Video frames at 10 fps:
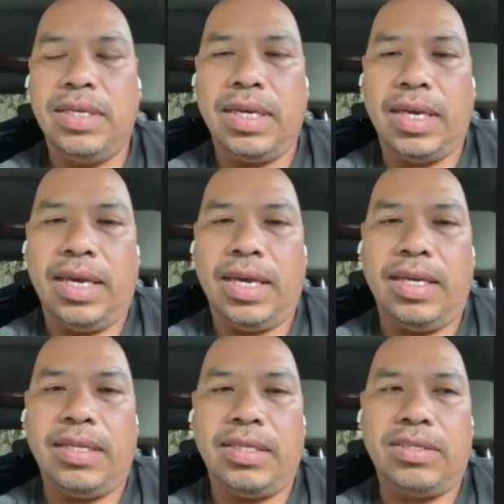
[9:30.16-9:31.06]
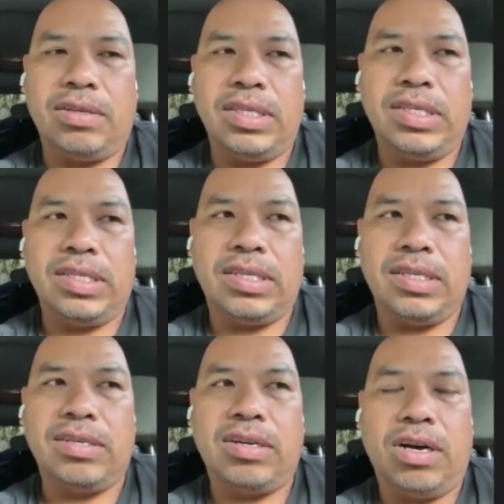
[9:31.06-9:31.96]
And so I
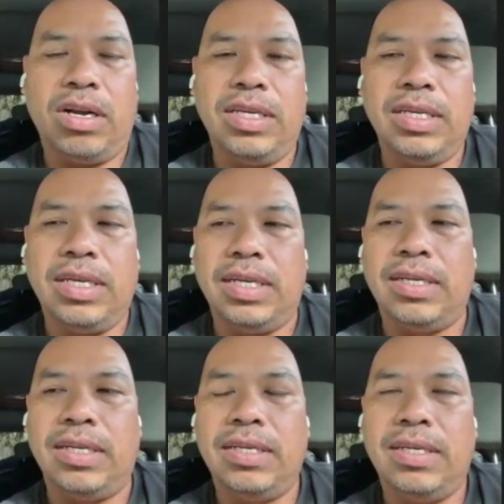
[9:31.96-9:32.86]
started calling, and